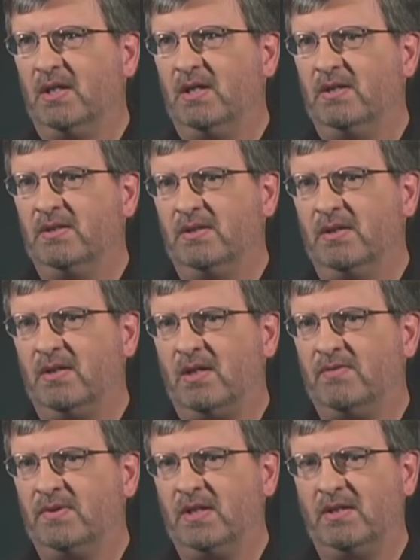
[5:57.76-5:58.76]
And then
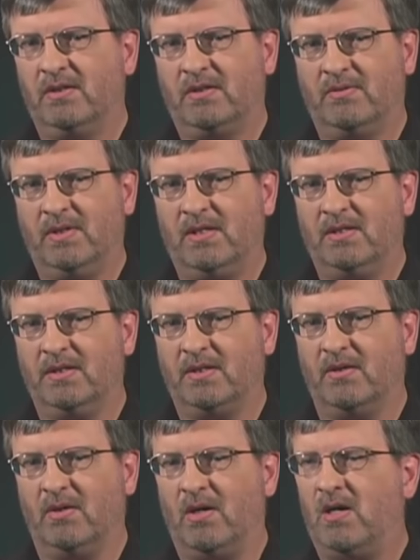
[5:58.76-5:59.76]
all of a sudden I looked around and I
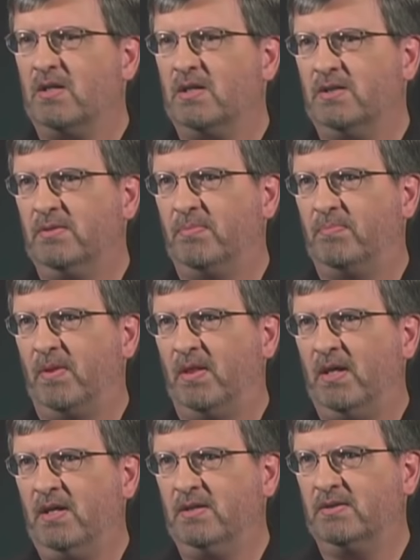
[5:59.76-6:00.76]
go, all these
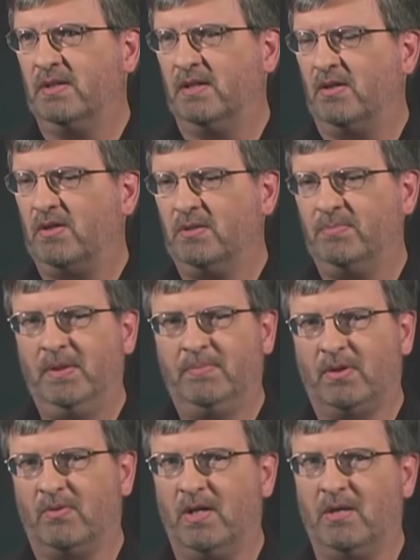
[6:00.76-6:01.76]
things that all these
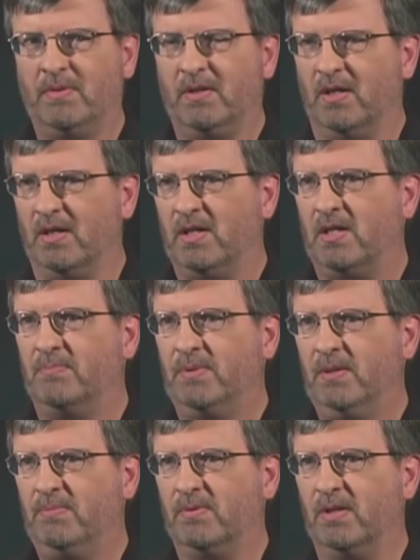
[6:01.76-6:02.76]
people around me are not
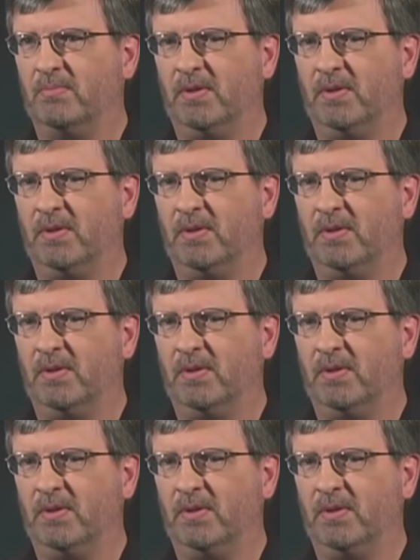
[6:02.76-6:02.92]
people.